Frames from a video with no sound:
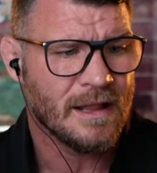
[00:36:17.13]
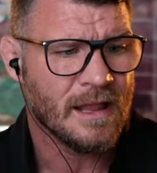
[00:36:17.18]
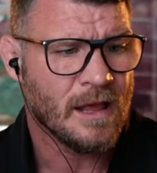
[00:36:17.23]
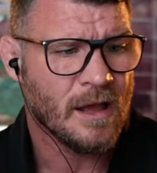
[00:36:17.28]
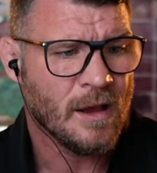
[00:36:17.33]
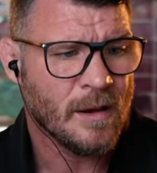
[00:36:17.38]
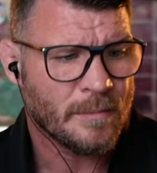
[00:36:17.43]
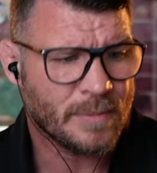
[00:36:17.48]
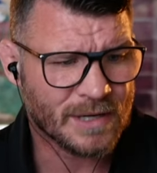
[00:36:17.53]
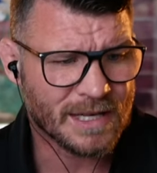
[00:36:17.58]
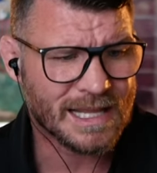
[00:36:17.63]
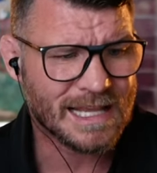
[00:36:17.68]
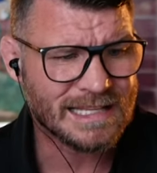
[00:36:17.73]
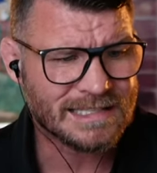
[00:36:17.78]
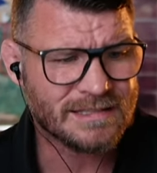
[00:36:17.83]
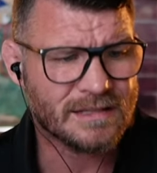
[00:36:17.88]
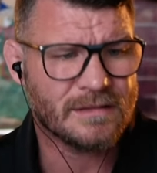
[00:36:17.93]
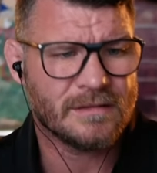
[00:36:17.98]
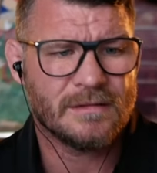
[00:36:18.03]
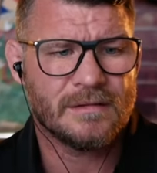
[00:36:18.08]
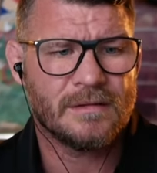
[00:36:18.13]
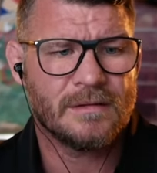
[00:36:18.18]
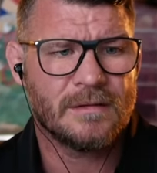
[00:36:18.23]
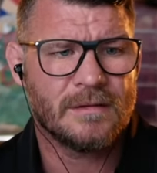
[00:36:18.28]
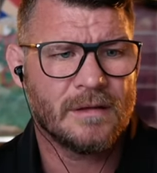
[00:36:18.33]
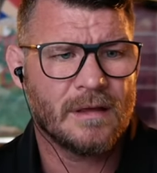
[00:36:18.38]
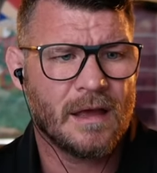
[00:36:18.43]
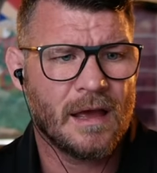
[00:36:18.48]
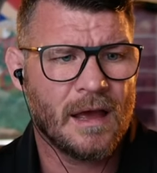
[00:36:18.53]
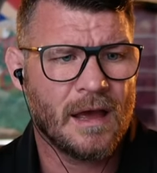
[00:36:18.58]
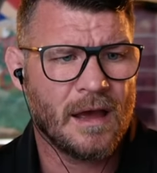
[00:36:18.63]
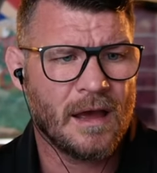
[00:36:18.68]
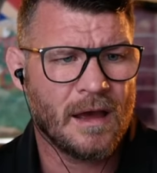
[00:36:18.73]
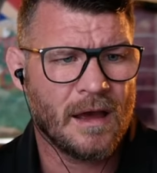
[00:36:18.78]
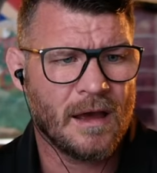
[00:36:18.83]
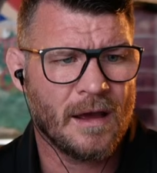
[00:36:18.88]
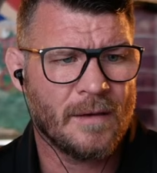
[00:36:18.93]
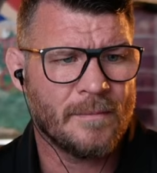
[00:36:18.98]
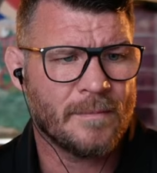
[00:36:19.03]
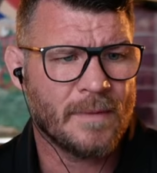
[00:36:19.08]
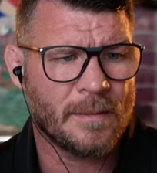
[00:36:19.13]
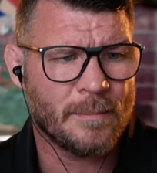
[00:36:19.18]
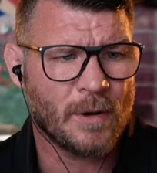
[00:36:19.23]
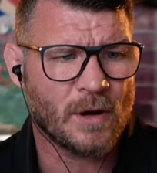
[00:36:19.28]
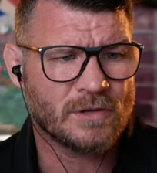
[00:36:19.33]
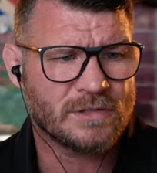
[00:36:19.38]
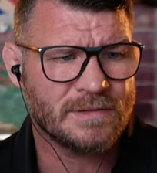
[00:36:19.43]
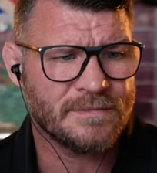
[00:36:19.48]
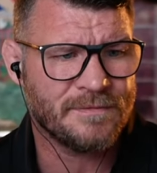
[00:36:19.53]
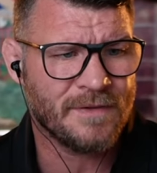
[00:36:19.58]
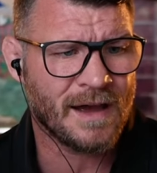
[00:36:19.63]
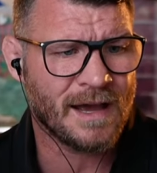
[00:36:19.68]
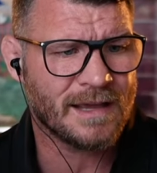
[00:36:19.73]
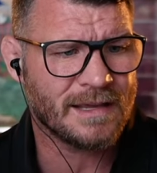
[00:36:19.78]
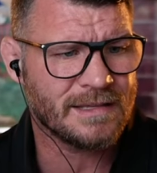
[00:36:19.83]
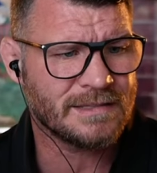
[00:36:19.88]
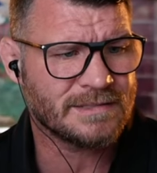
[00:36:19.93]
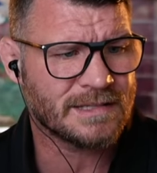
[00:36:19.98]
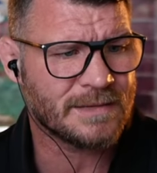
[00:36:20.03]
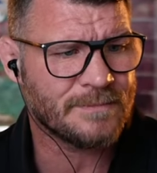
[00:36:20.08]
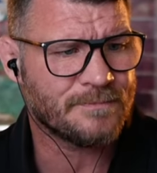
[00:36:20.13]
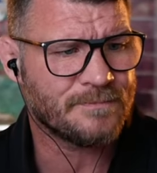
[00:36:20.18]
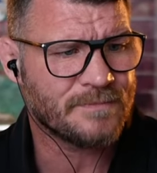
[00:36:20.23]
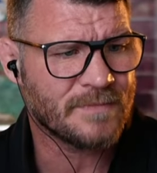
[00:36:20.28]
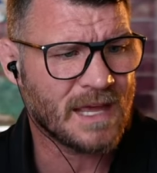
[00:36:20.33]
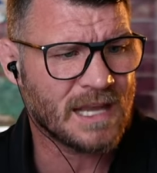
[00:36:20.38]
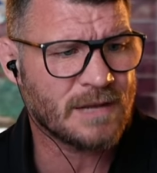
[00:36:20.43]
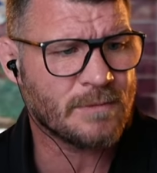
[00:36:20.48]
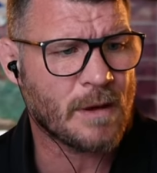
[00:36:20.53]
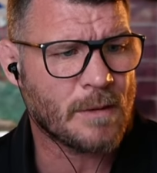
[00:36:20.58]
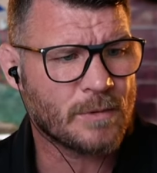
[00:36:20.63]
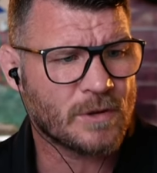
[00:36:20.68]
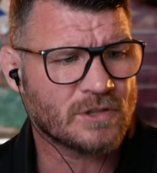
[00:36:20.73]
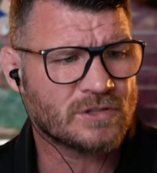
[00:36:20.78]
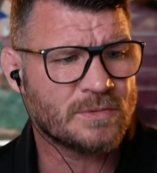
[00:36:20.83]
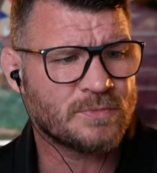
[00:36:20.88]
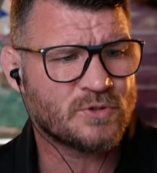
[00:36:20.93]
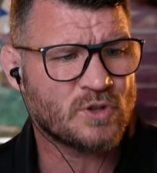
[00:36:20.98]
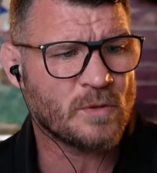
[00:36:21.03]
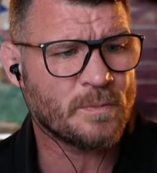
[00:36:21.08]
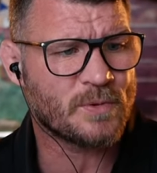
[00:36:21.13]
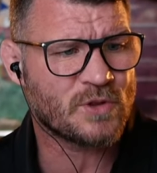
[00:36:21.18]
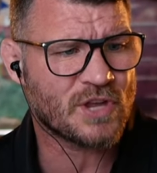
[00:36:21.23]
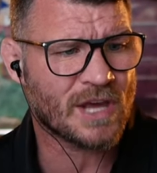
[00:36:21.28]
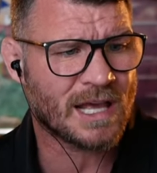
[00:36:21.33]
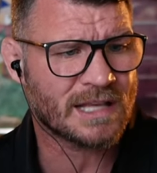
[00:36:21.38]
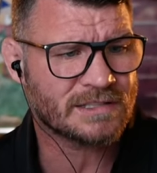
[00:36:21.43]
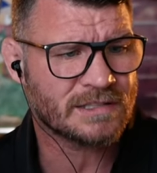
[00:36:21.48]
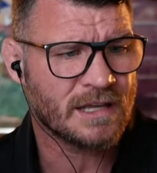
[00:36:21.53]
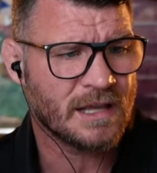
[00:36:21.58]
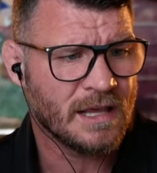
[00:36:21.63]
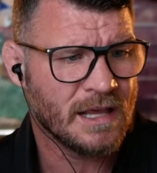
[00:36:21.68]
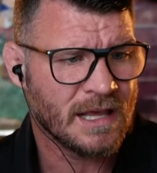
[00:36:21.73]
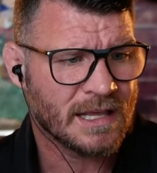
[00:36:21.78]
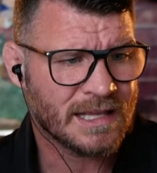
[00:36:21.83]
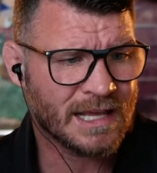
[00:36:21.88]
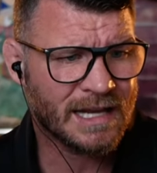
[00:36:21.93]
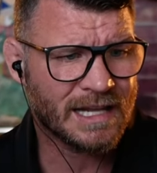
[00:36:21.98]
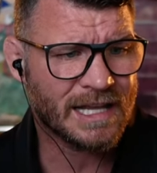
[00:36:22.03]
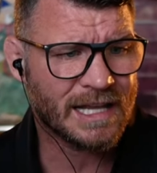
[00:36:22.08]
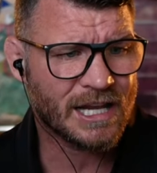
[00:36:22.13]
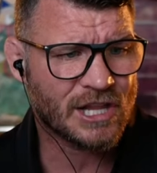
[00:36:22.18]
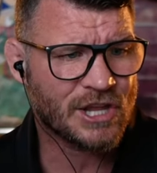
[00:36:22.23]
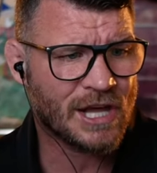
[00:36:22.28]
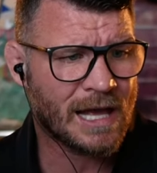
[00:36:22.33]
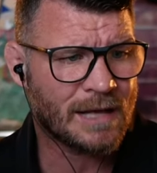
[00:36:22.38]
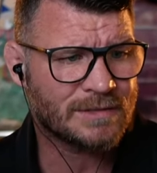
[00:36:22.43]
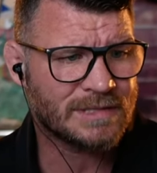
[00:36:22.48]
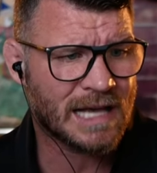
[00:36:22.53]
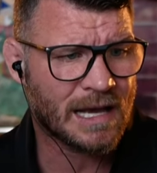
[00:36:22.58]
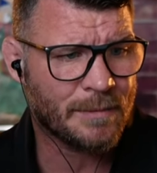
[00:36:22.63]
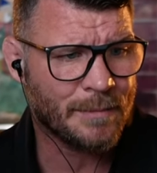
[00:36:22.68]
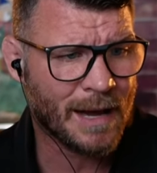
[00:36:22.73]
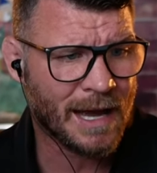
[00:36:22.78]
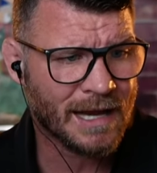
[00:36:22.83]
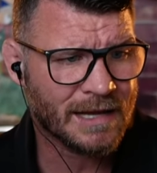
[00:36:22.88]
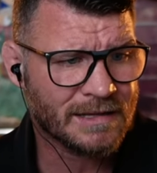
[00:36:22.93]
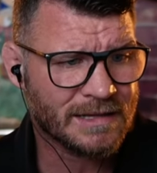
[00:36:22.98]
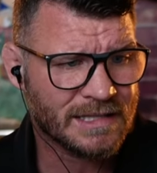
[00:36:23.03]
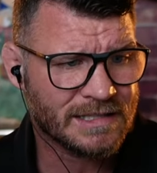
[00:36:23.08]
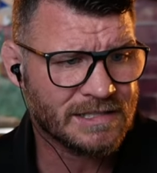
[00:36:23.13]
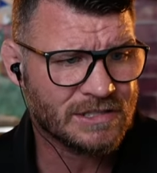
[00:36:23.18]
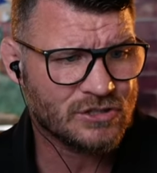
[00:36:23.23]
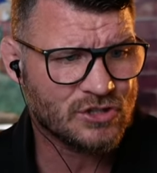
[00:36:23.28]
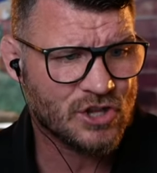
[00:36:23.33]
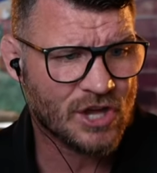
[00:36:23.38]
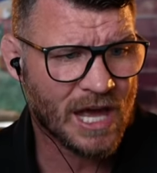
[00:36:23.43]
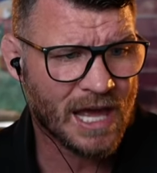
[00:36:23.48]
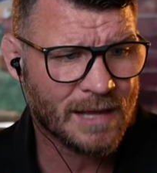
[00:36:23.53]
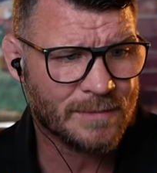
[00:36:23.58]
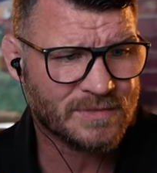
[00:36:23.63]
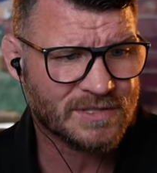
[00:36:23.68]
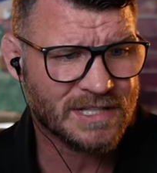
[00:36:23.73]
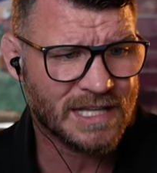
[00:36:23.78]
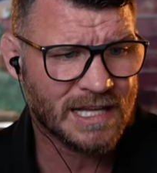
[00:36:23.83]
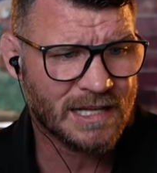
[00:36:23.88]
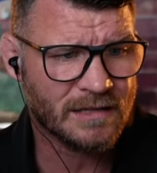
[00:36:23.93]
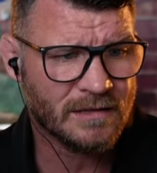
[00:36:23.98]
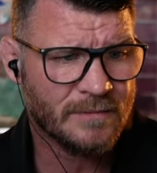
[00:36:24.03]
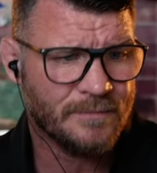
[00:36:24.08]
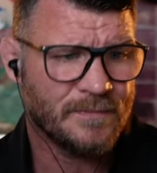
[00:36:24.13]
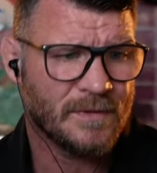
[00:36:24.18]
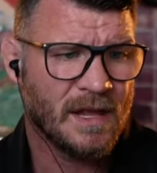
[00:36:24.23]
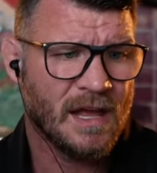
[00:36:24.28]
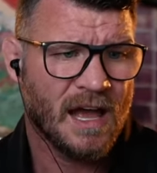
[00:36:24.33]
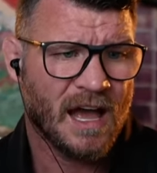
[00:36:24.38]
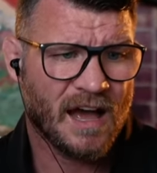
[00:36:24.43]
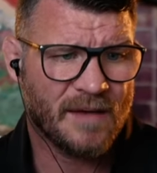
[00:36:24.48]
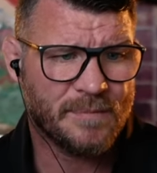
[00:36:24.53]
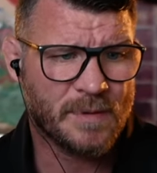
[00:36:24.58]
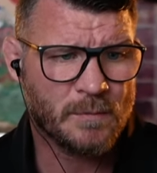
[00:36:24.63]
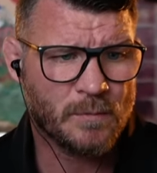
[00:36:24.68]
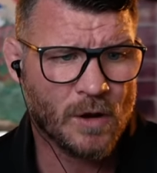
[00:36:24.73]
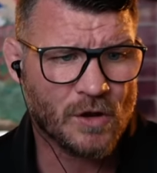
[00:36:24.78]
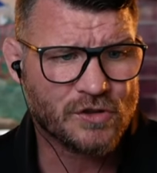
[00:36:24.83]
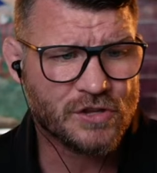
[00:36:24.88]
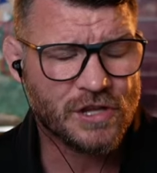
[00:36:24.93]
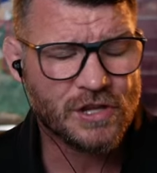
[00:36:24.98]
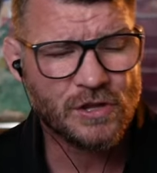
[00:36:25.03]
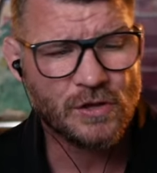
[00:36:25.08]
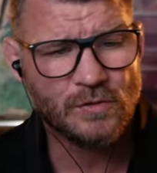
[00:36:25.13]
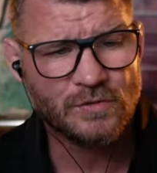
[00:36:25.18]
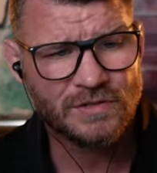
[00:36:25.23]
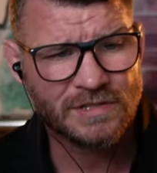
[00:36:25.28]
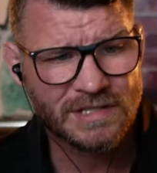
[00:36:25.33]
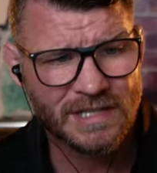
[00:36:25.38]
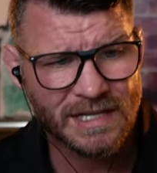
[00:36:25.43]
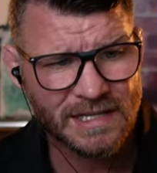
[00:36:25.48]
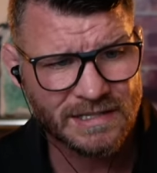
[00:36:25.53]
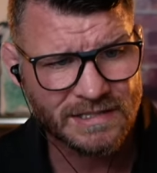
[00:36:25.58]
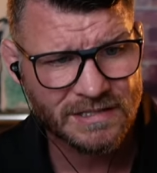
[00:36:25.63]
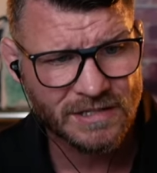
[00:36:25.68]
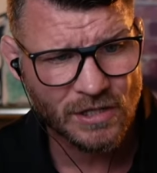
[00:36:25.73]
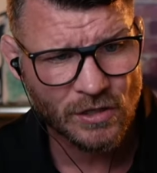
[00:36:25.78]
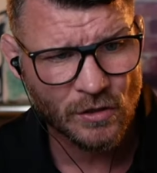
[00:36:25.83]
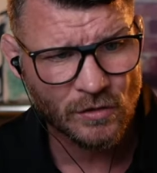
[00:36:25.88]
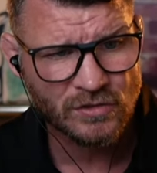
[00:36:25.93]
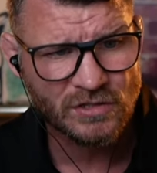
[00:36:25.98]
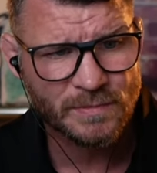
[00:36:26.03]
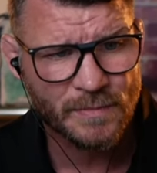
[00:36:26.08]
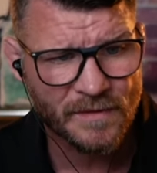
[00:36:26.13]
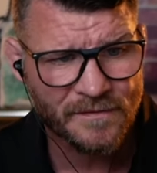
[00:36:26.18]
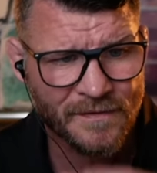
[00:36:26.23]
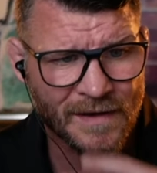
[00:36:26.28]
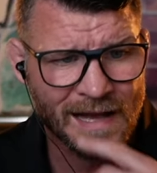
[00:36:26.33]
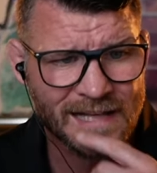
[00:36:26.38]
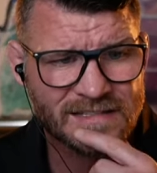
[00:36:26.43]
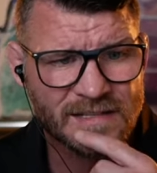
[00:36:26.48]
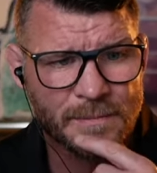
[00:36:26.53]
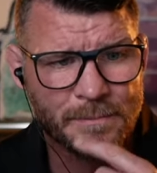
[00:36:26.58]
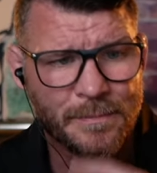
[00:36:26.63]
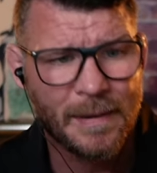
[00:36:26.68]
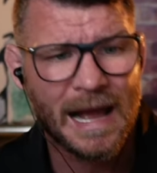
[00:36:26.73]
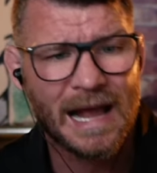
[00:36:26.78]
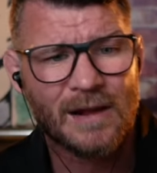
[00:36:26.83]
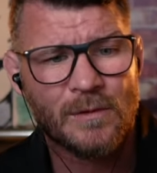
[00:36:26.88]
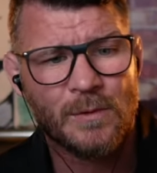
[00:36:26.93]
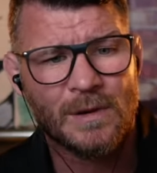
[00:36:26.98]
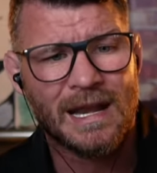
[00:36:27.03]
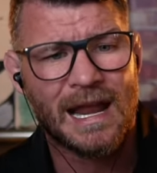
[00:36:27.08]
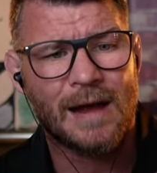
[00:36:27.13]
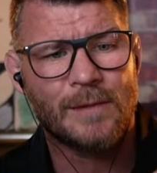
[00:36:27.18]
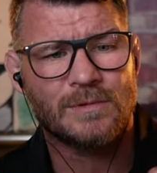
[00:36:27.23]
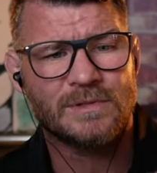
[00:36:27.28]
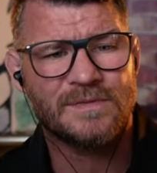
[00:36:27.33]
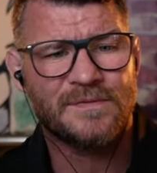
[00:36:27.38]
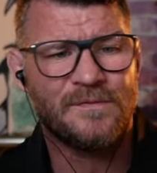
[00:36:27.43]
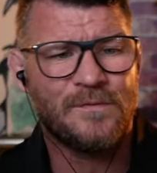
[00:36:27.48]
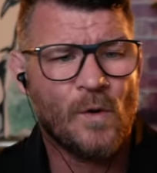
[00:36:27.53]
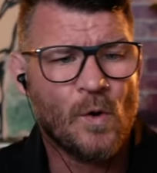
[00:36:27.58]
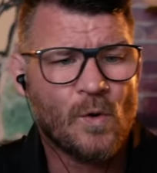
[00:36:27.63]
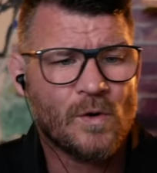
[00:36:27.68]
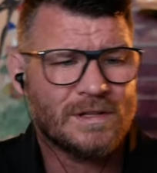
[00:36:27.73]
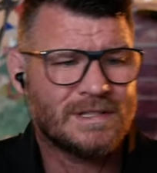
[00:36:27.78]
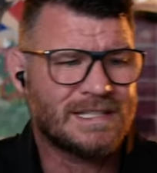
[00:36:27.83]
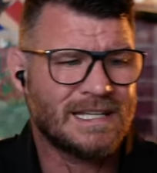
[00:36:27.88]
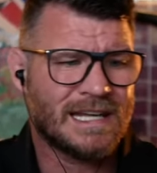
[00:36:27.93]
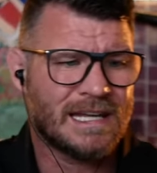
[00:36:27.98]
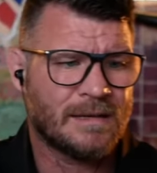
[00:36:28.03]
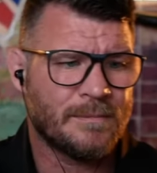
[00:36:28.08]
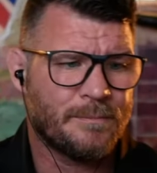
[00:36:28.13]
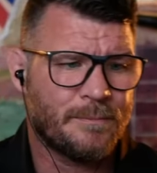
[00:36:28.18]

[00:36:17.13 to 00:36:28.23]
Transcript: But it isn't uh, a boxing fight, is it? Anyway, we've got some super chats. Can I get a shout out, Mike? This is James Neal. I've been watching you since The Ultimate Fighter back when I was fourteen.